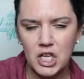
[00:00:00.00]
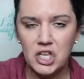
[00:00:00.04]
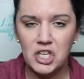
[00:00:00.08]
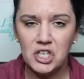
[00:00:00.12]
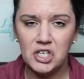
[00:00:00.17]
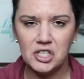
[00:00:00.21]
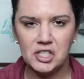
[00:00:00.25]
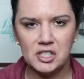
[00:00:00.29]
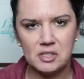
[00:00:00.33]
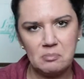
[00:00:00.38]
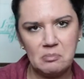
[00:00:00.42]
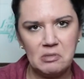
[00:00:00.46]

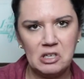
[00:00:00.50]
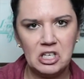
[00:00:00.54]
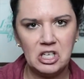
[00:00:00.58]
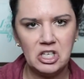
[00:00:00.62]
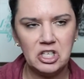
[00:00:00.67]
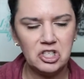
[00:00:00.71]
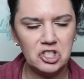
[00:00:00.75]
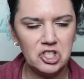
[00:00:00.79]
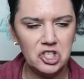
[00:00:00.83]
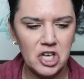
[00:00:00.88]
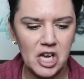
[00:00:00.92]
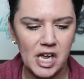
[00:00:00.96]
It is
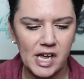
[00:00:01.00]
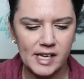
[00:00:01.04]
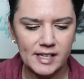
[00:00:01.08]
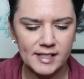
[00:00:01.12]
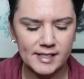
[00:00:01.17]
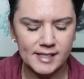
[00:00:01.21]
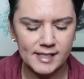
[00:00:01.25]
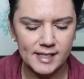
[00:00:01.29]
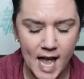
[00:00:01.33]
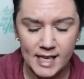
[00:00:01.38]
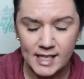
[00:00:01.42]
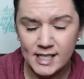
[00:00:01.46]
me,
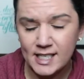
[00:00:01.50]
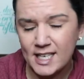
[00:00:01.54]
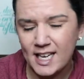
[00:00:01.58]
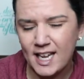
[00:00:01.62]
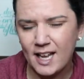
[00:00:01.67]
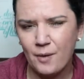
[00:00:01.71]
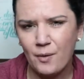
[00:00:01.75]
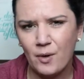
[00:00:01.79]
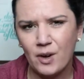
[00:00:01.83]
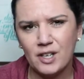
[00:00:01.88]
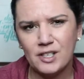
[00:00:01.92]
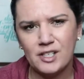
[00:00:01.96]
Jess. And
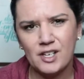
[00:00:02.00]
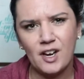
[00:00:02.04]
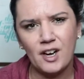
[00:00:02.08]
today I want